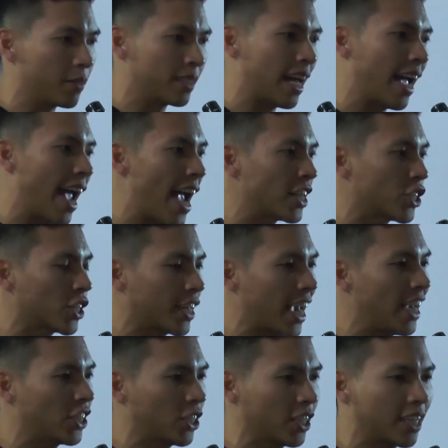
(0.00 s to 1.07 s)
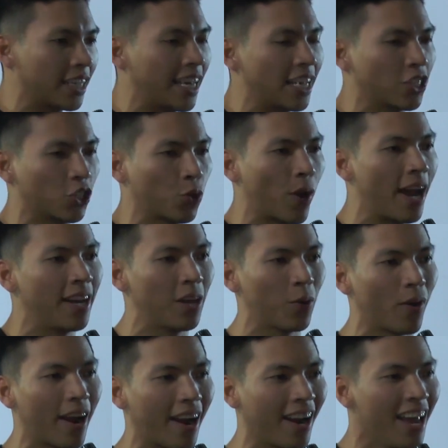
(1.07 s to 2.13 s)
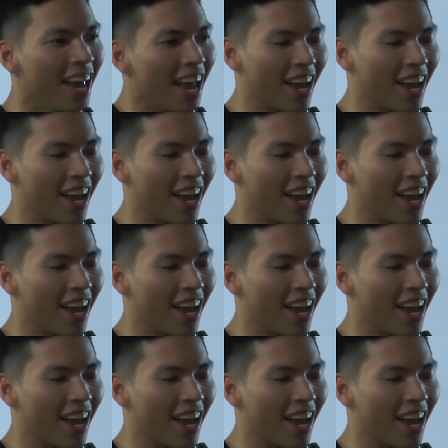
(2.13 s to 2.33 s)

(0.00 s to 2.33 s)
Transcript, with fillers: it was that education could get you anywhere.